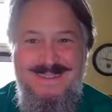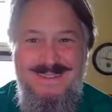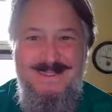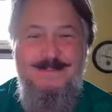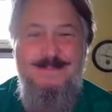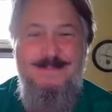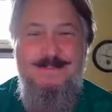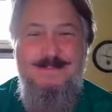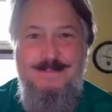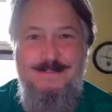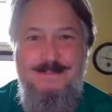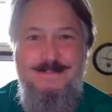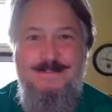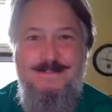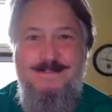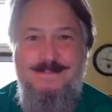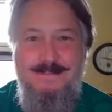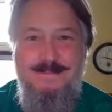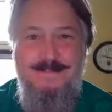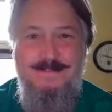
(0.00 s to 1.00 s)

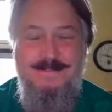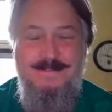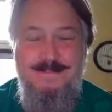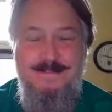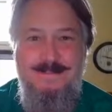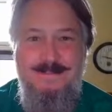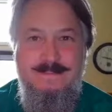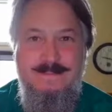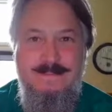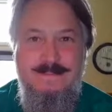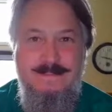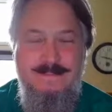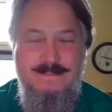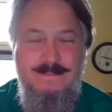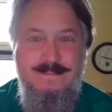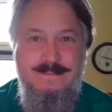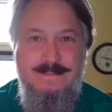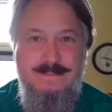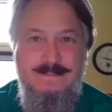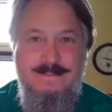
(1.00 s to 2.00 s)

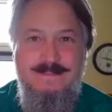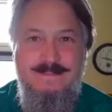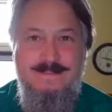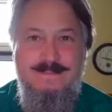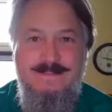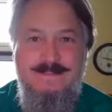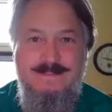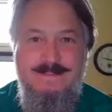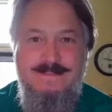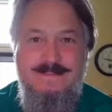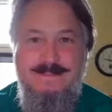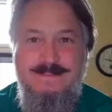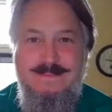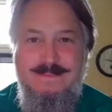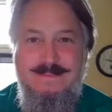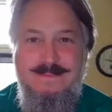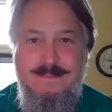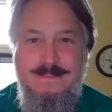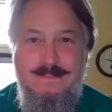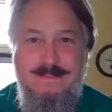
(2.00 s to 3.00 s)

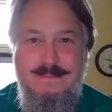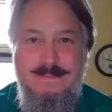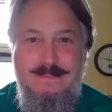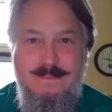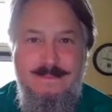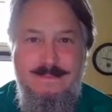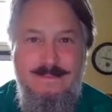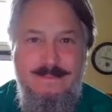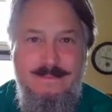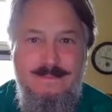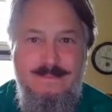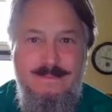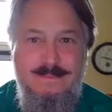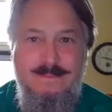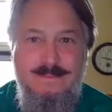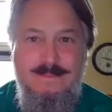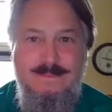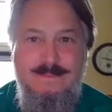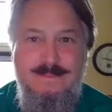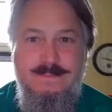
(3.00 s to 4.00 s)

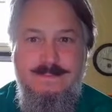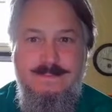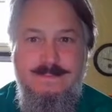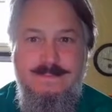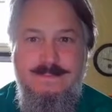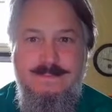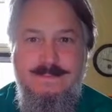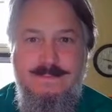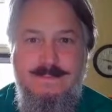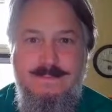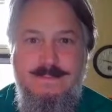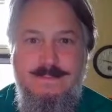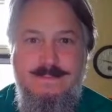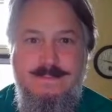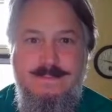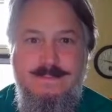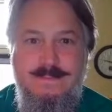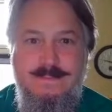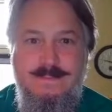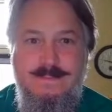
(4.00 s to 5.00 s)

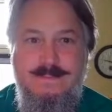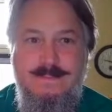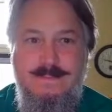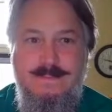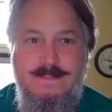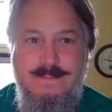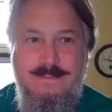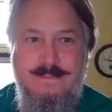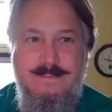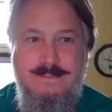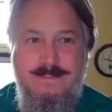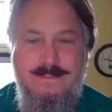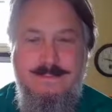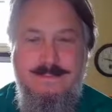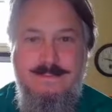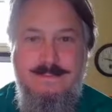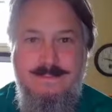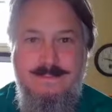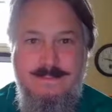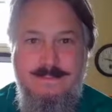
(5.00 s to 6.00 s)

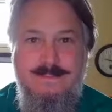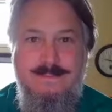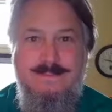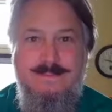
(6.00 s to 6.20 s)
(silent)